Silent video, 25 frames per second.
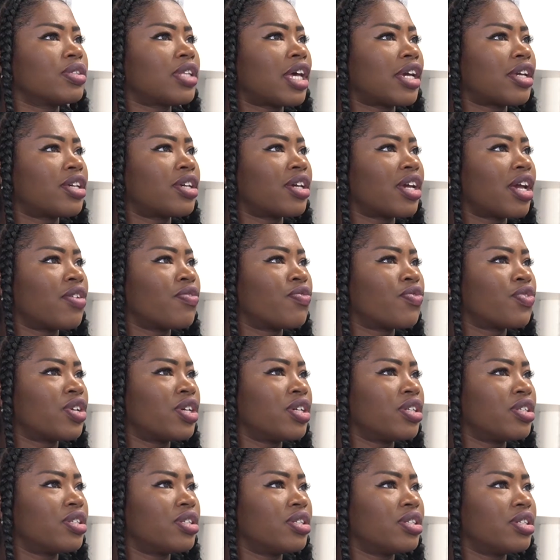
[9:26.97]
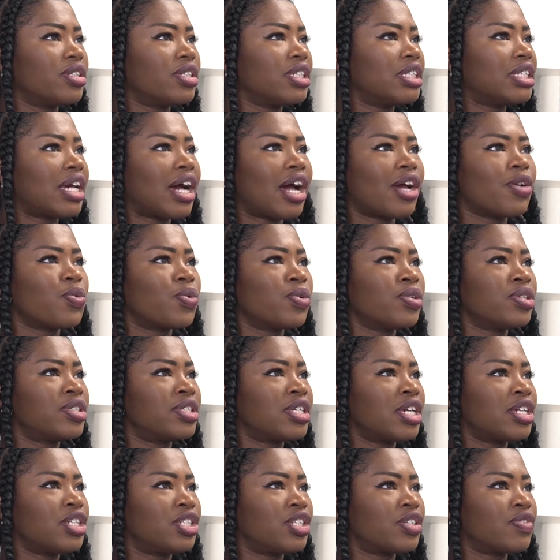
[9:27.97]
like I won't
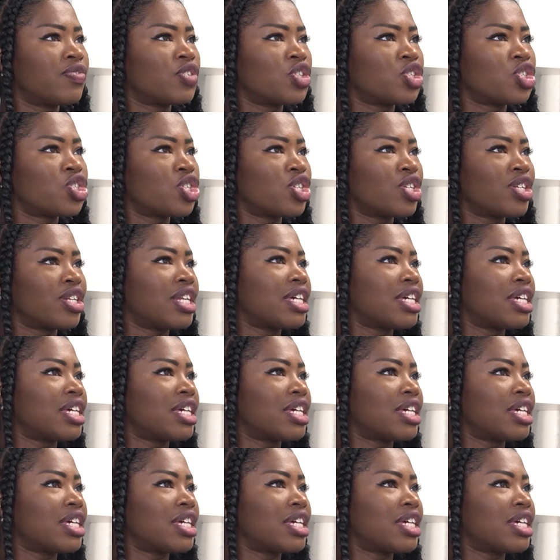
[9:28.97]
say division,